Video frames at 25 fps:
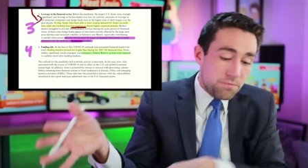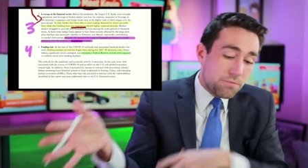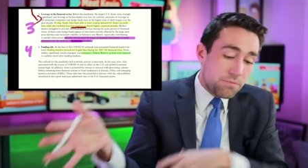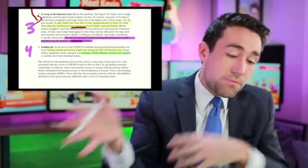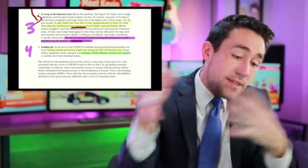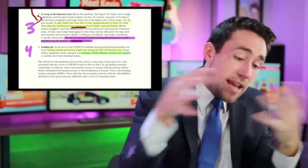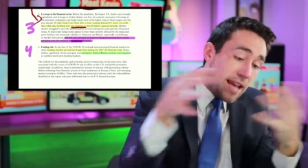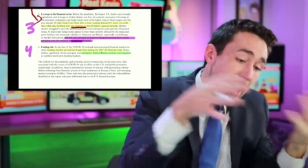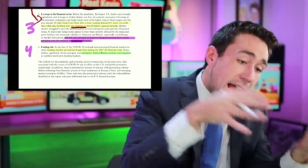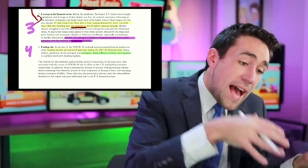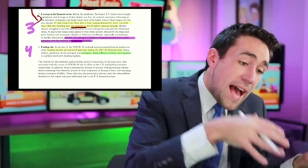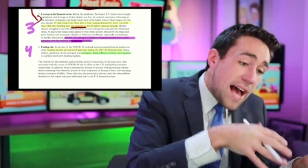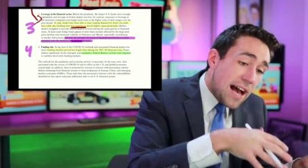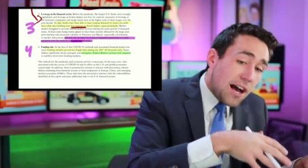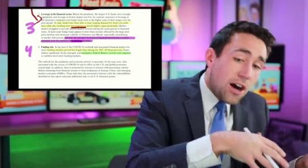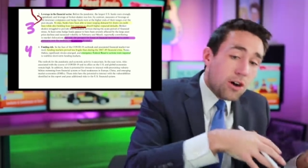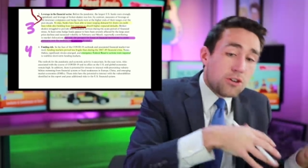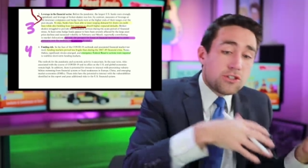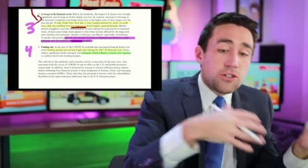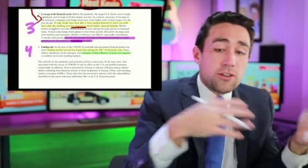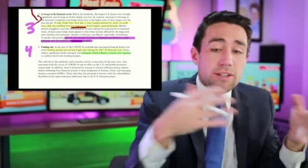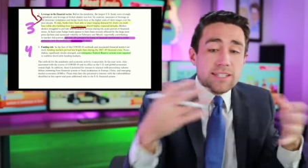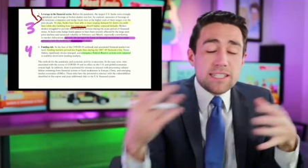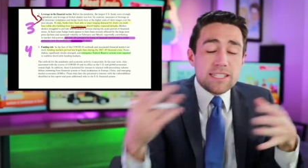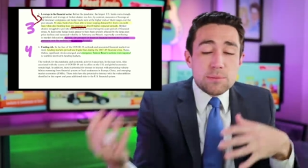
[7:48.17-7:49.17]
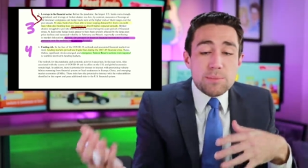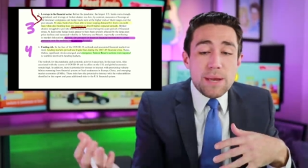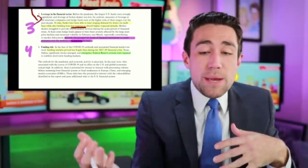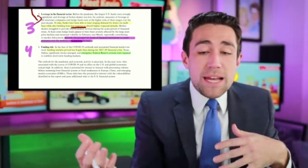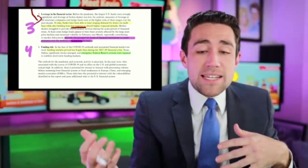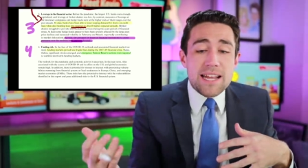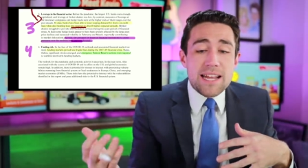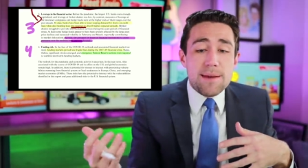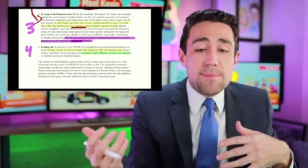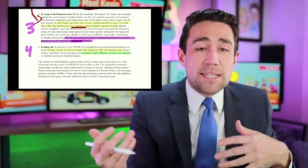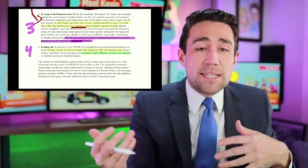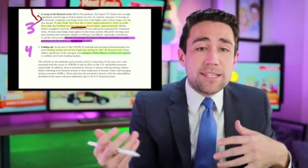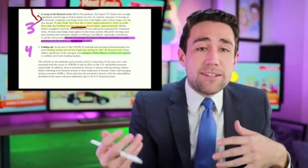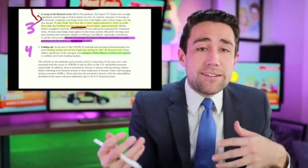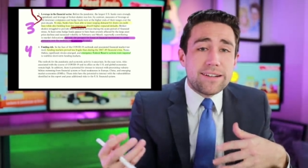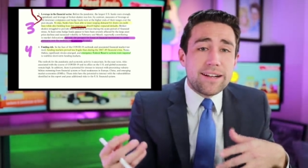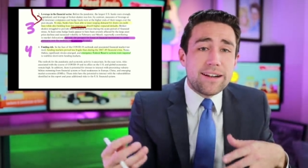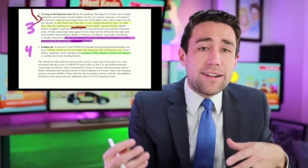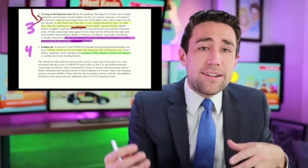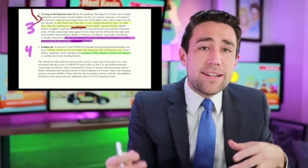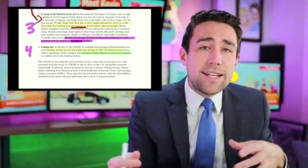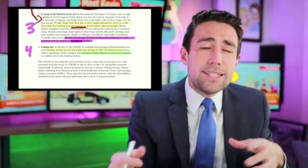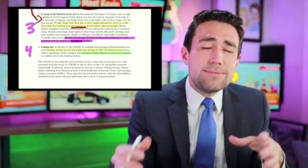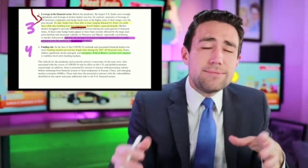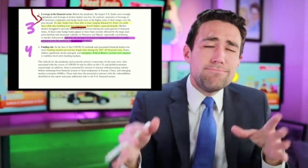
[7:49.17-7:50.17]
Now, during this pandemic, they're kind
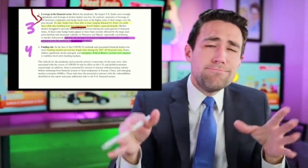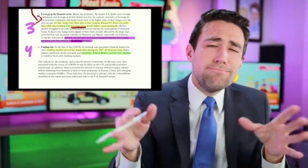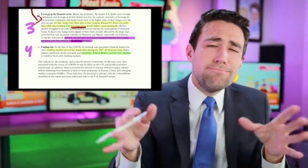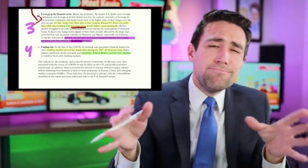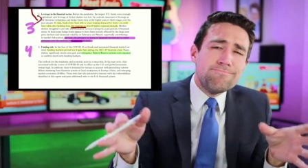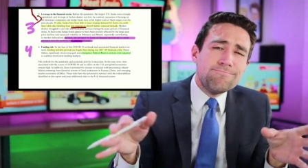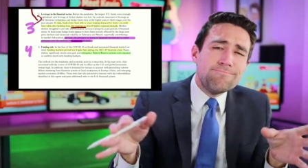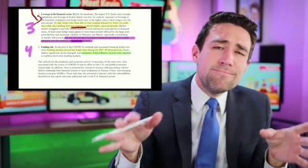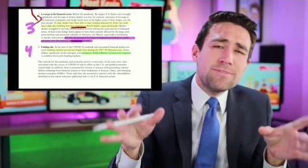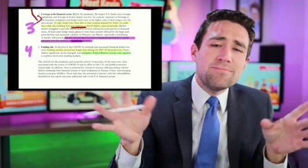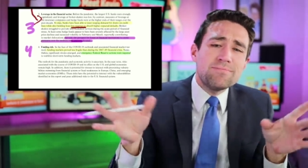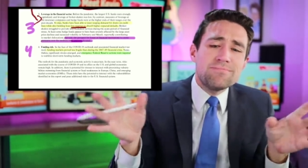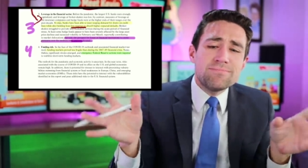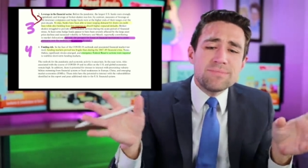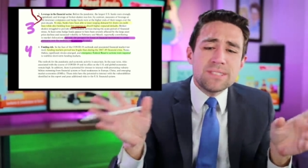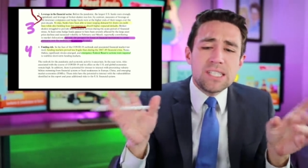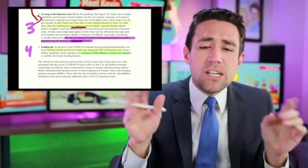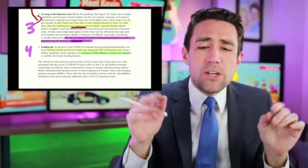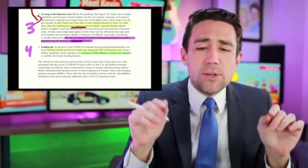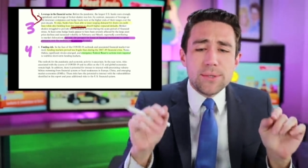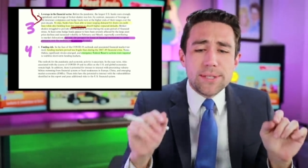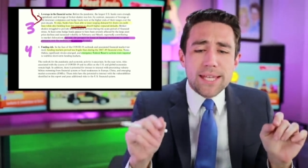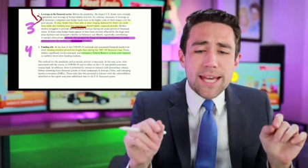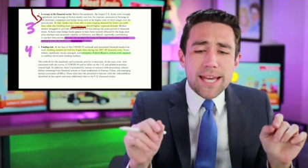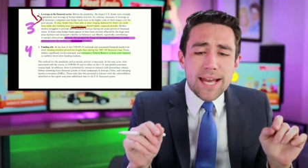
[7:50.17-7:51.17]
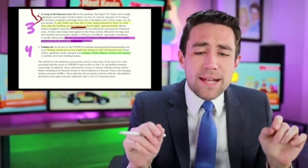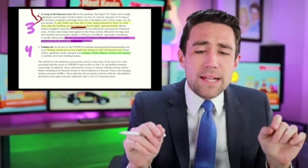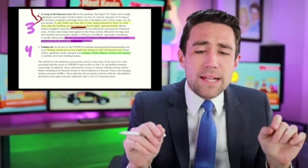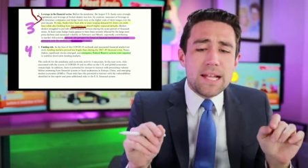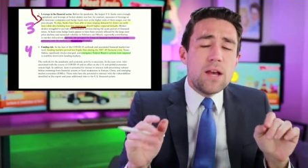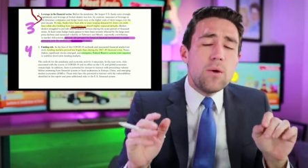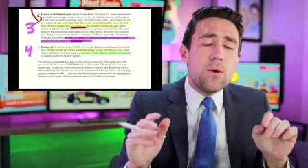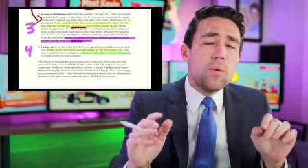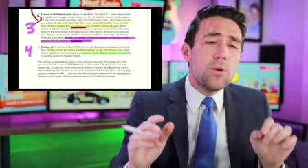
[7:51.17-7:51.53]
of like, mm, okay,